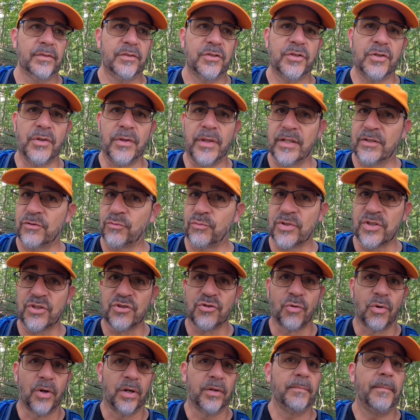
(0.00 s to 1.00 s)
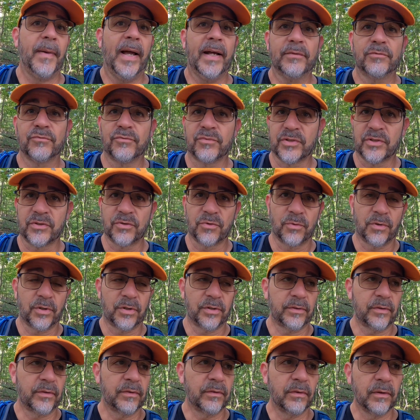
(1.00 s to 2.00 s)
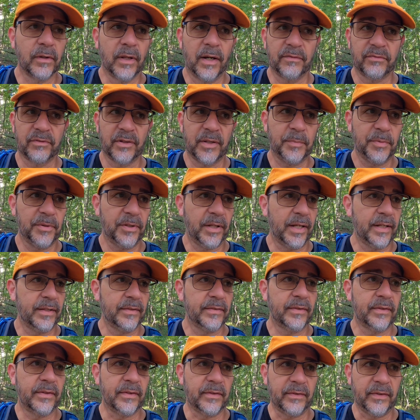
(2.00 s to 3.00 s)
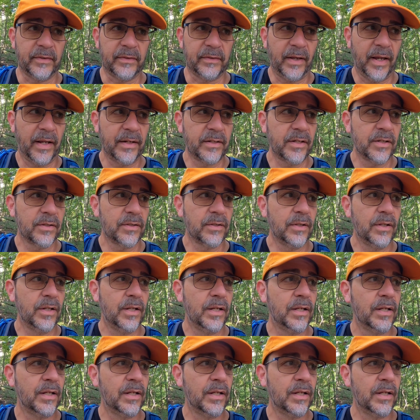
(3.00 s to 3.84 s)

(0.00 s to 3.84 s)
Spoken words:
to this resort, mountain resort, lovely place, the Centennial,